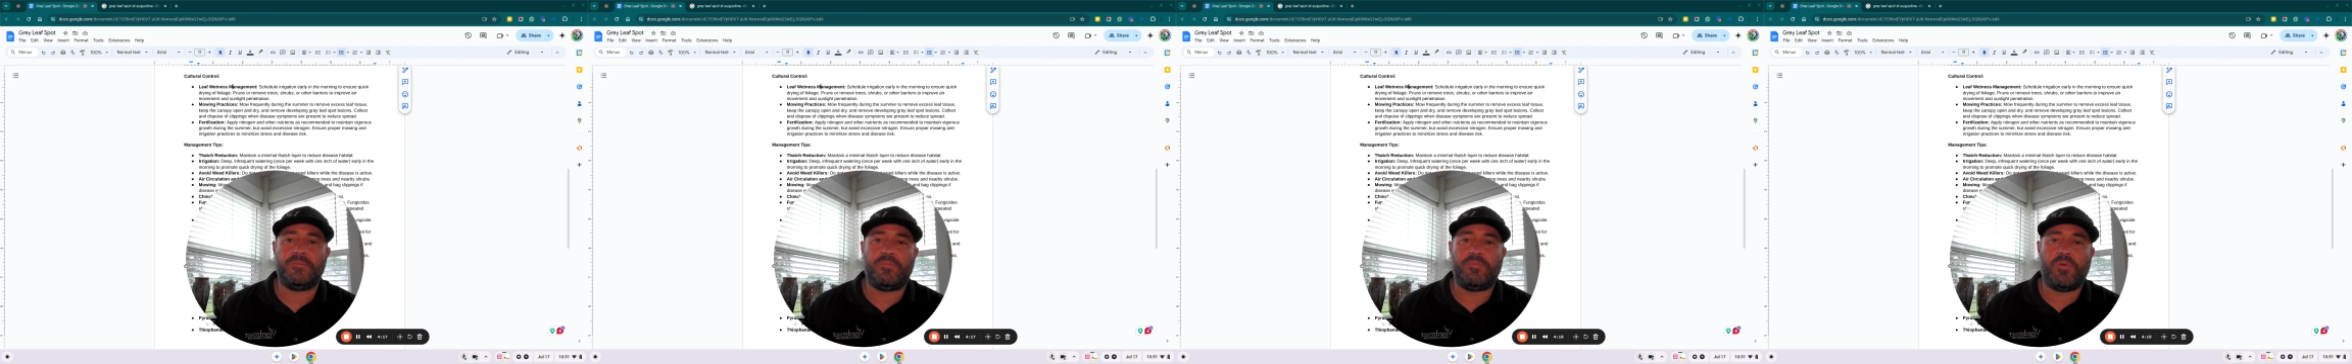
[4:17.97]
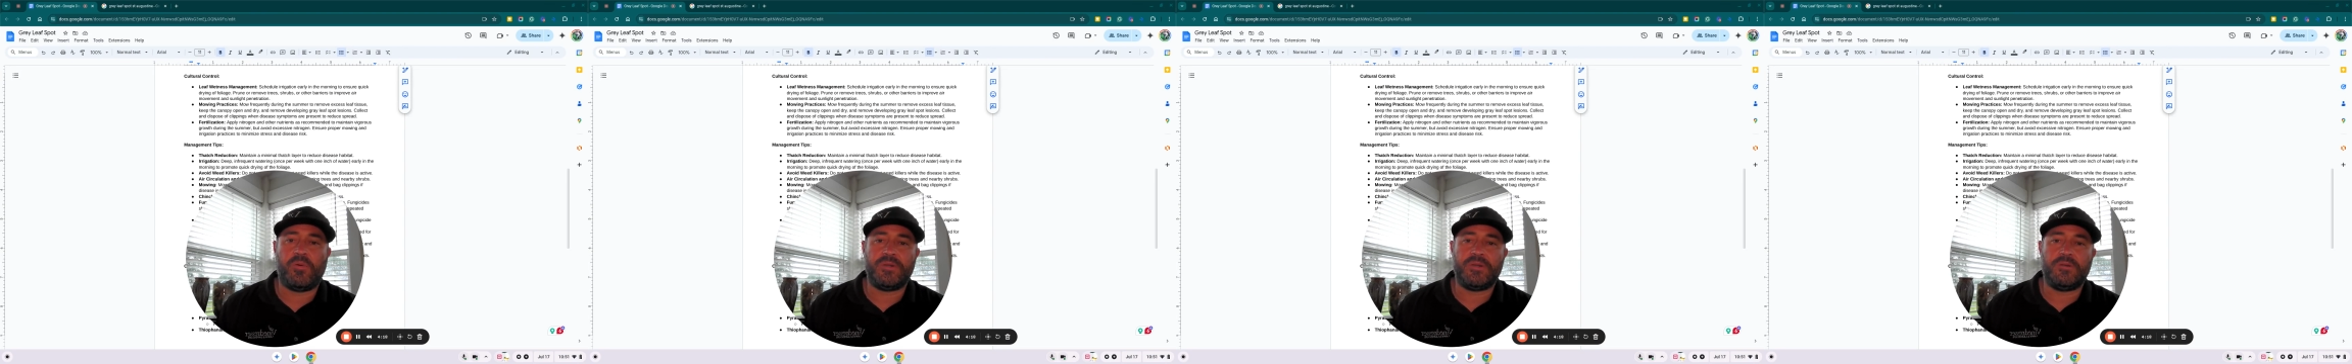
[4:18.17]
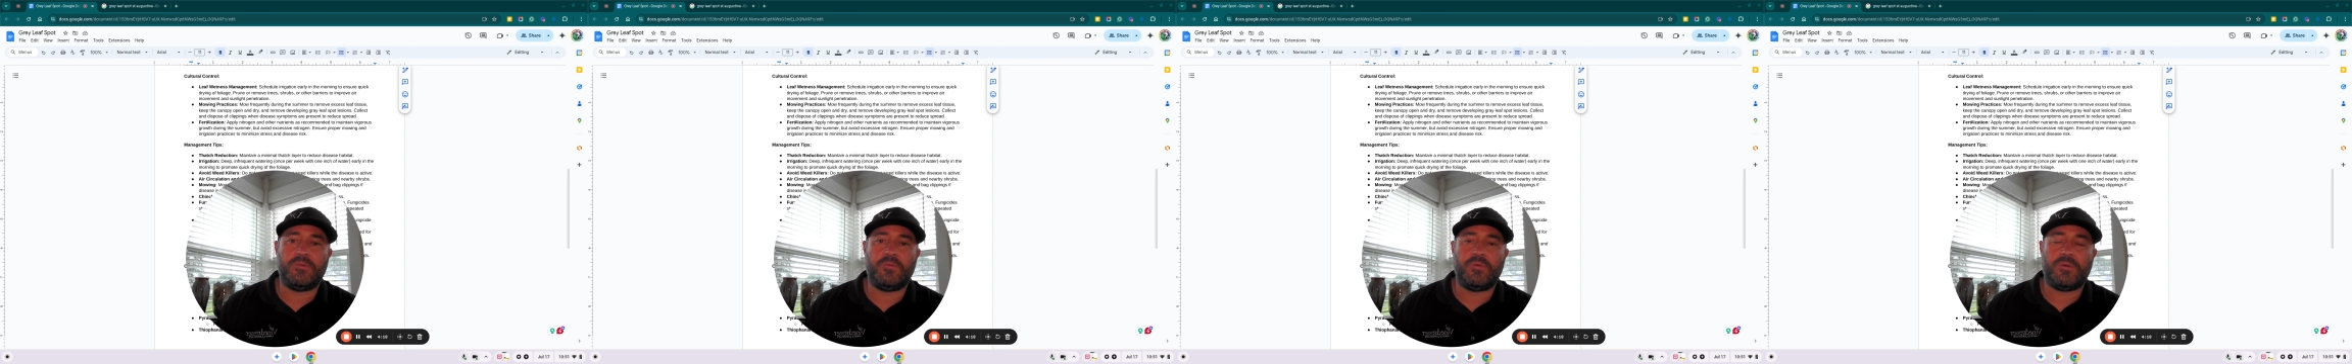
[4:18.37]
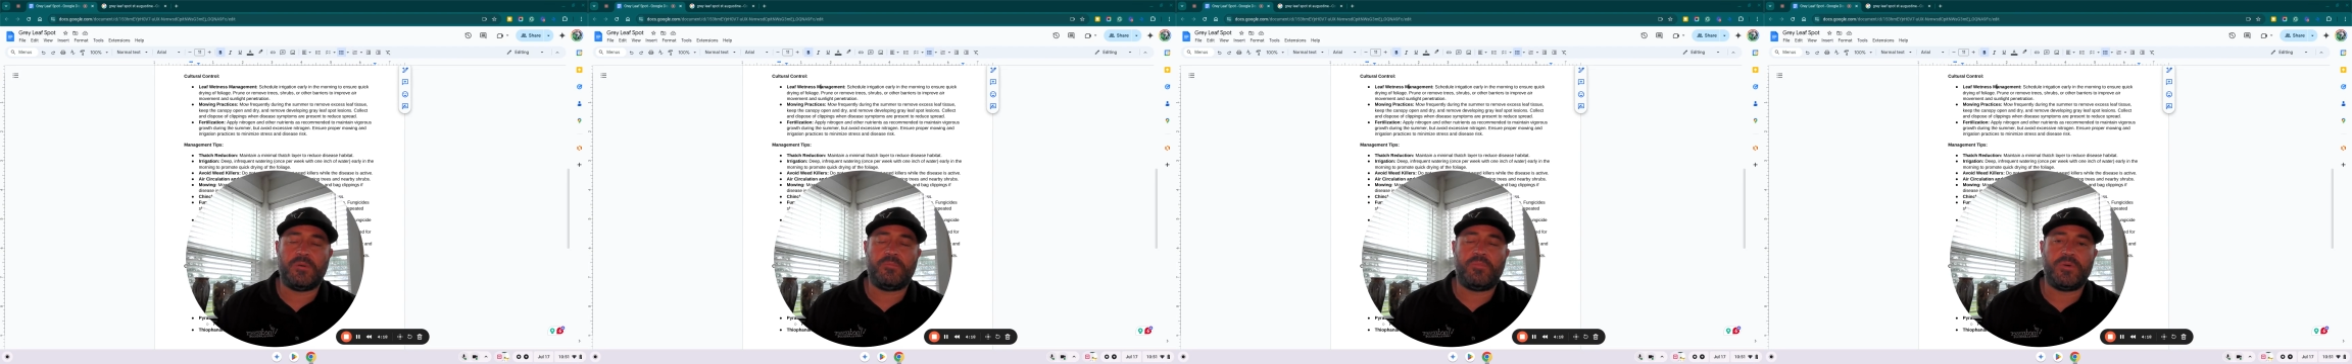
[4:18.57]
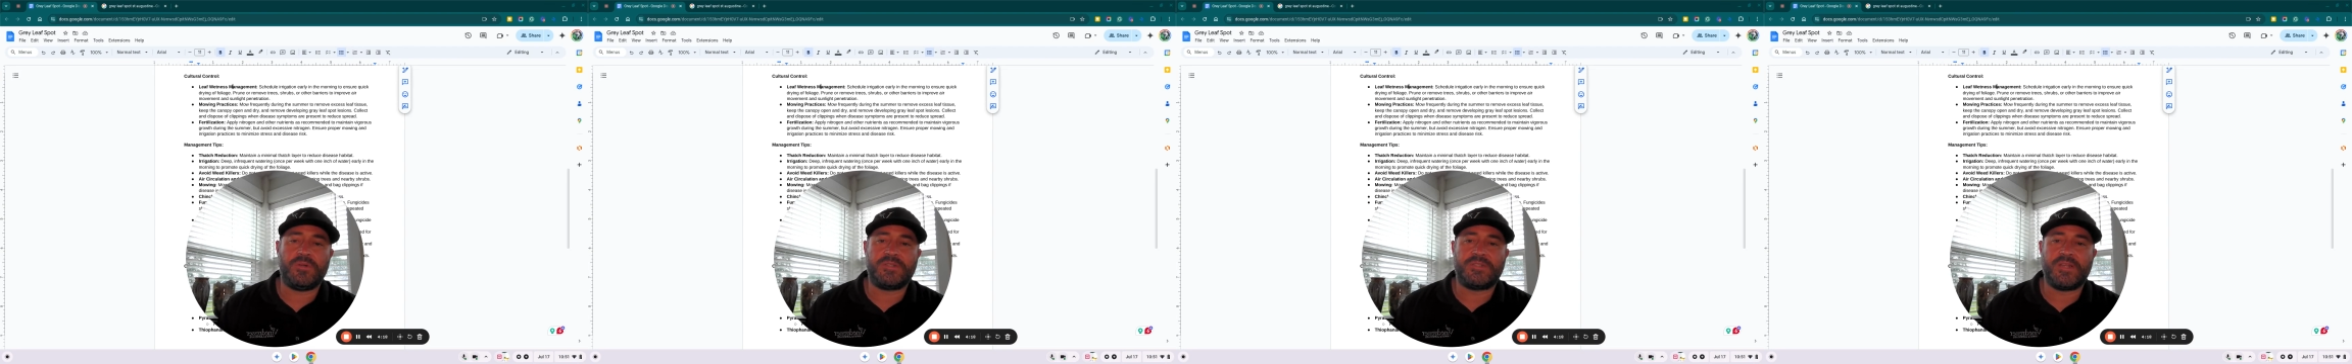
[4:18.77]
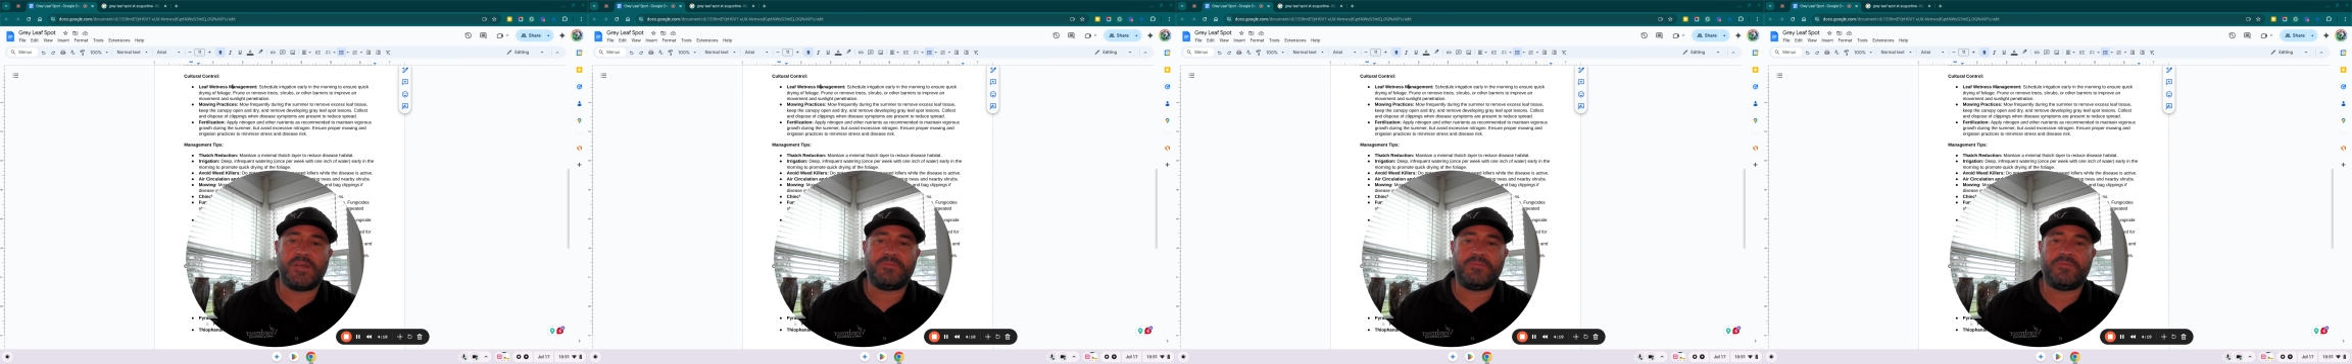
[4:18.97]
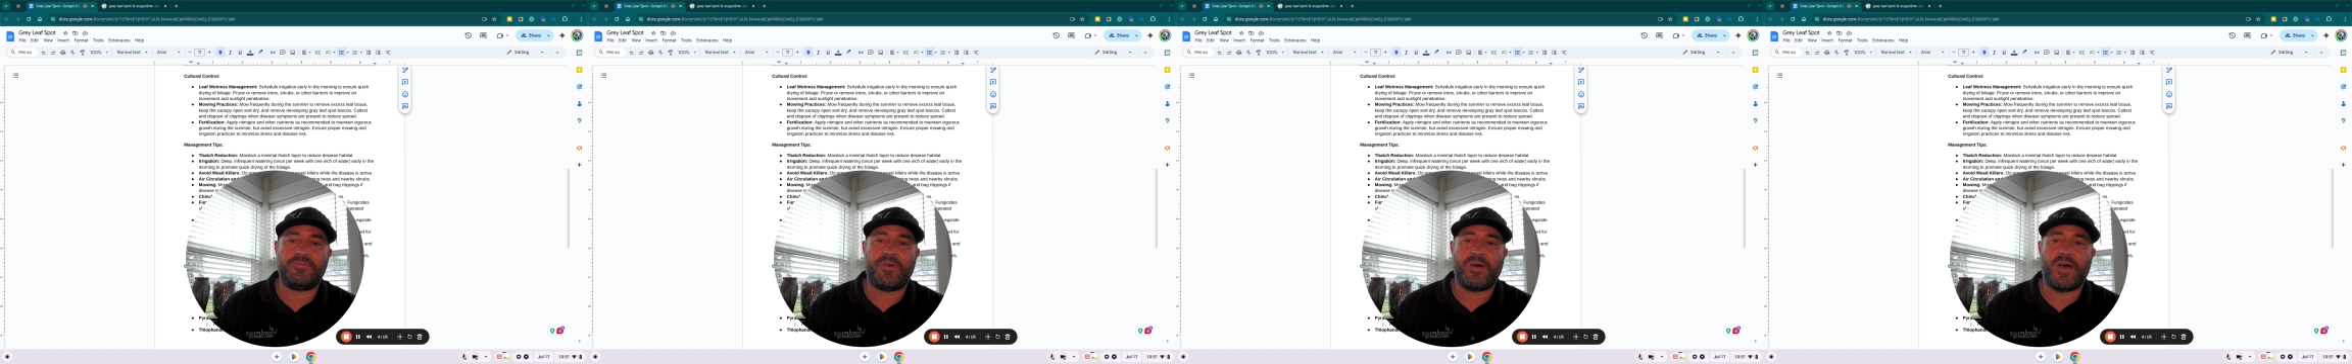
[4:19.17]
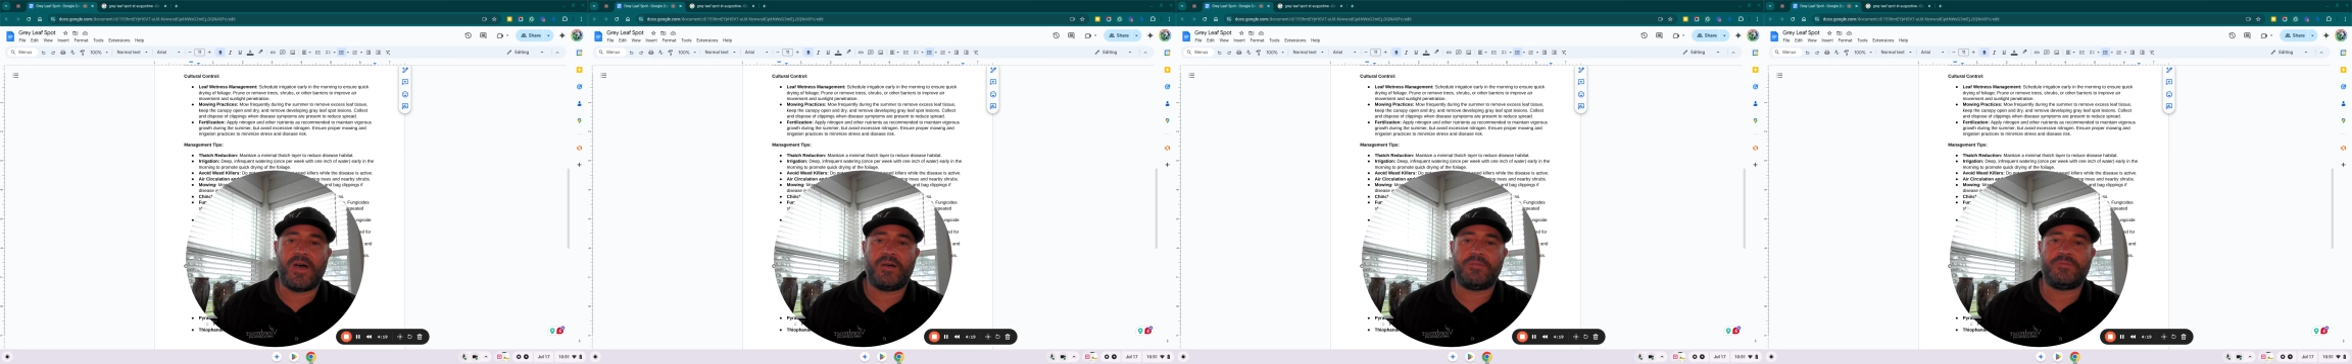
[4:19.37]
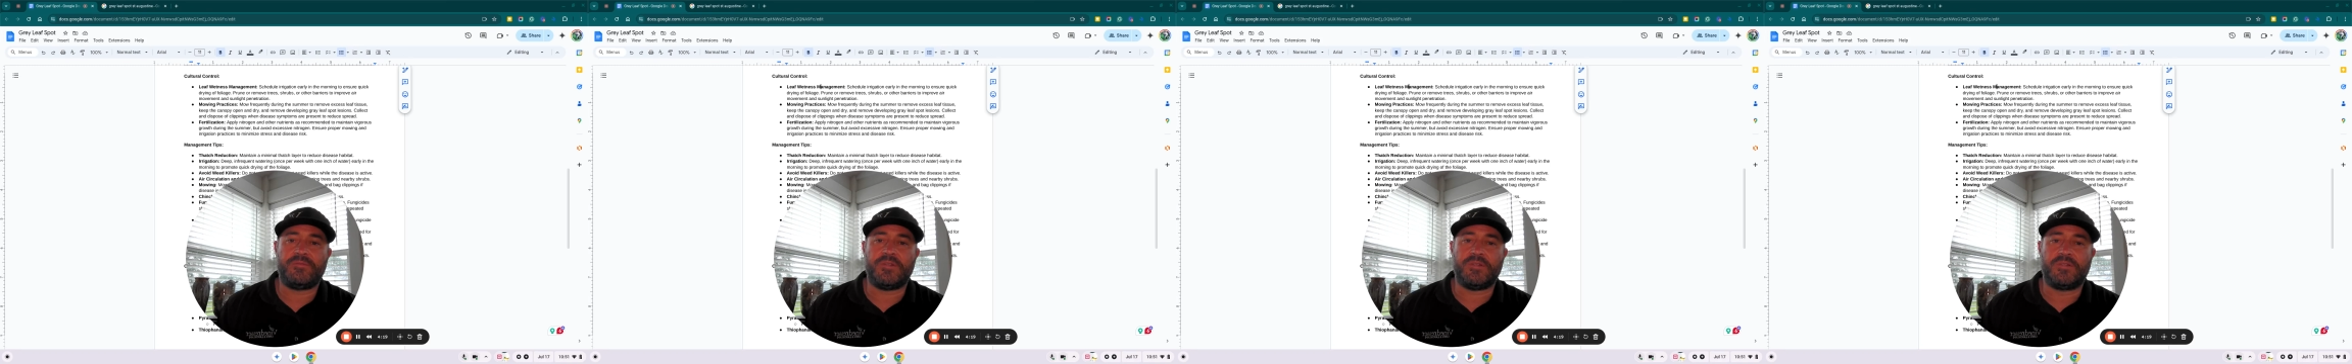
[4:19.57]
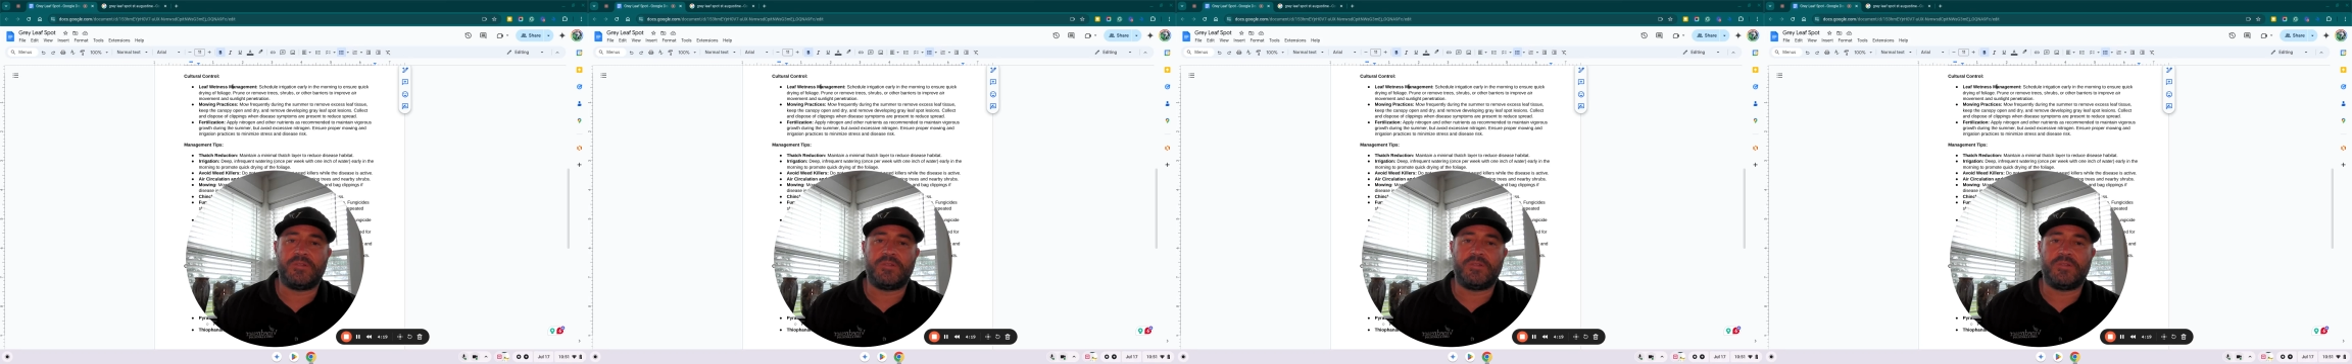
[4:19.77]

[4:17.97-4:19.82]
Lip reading: 1.75 to